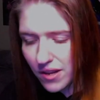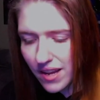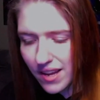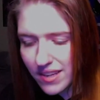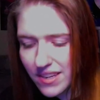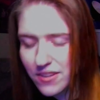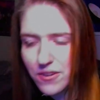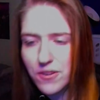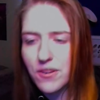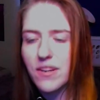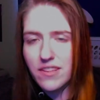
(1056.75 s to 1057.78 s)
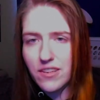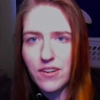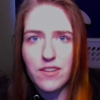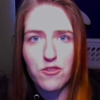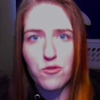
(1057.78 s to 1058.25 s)
another
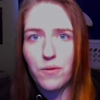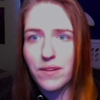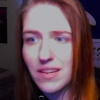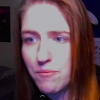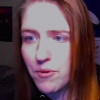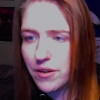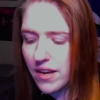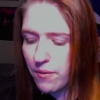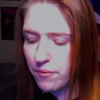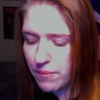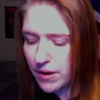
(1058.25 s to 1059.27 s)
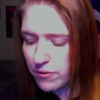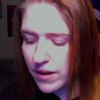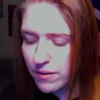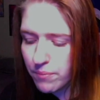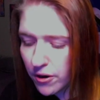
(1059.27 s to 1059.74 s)
story that I'm working on with my
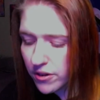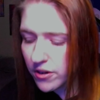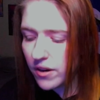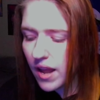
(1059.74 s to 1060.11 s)
creative partner.